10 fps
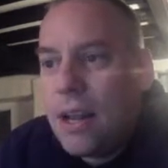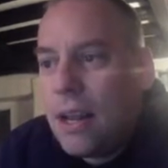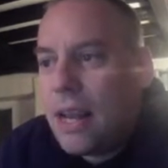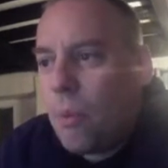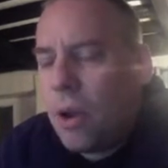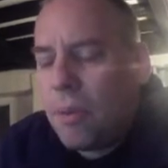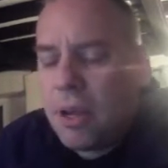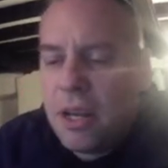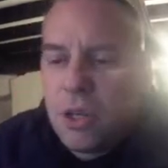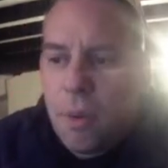Now what I'm
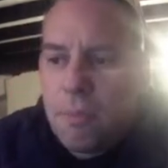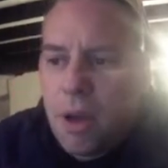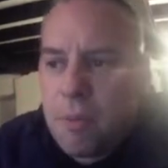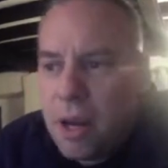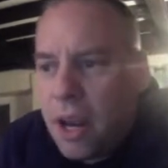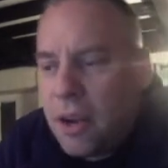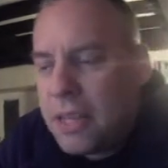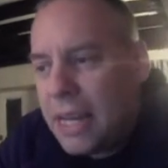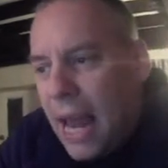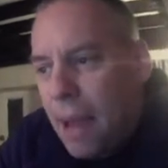going to do, I'm going to go to
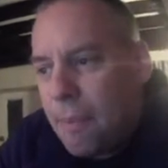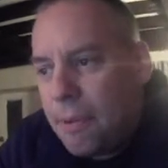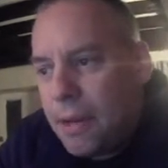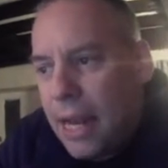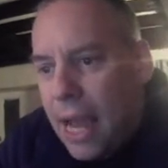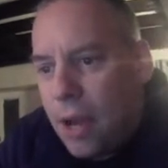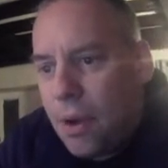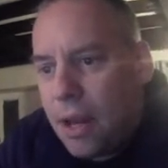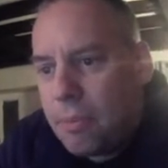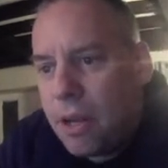the lab now,
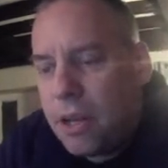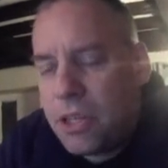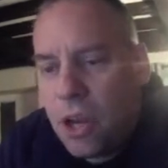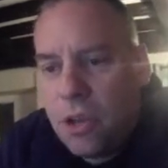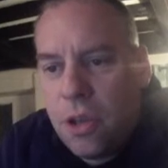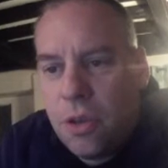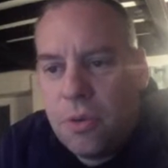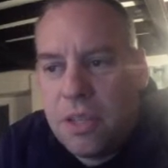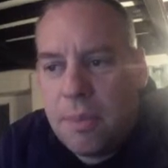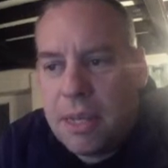and I'm going to show you
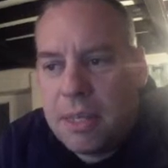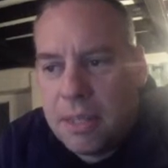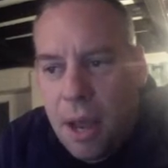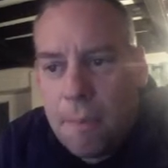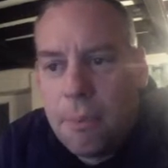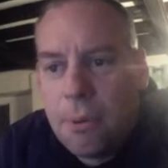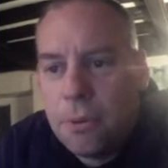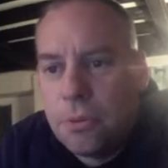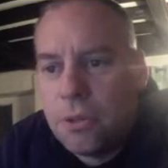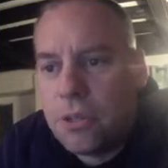some
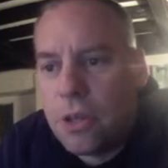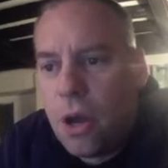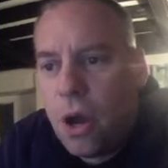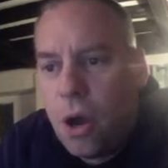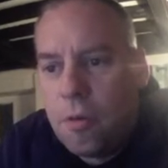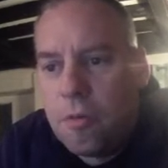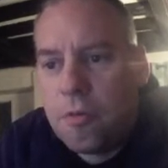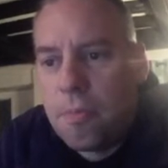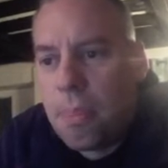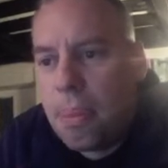examples of
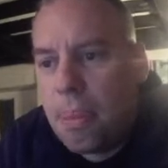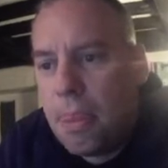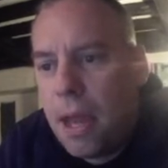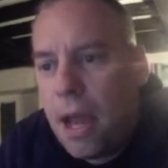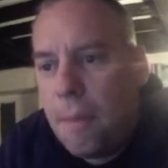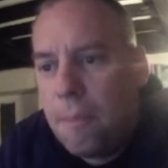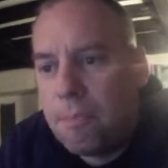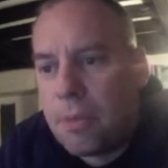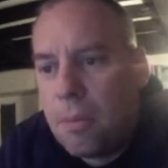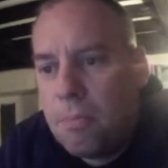
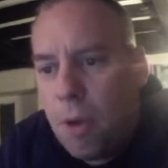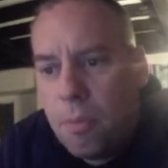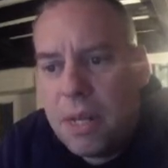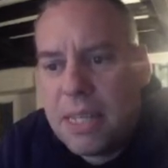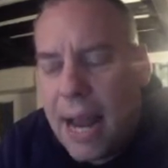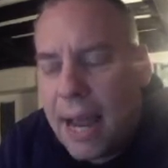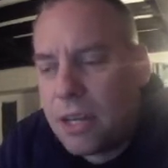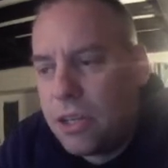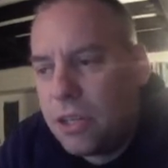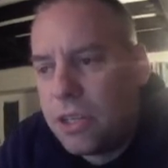moments in
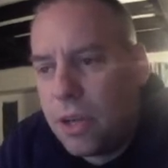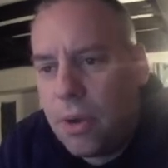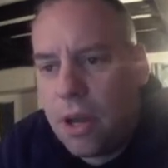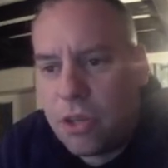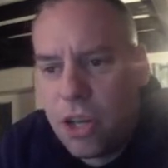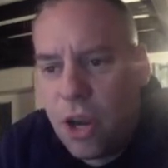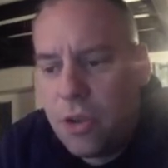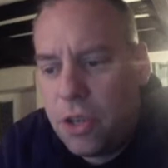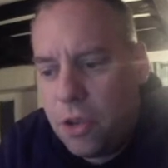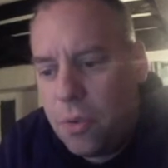action. So I'll show
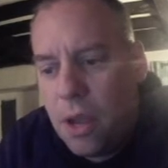you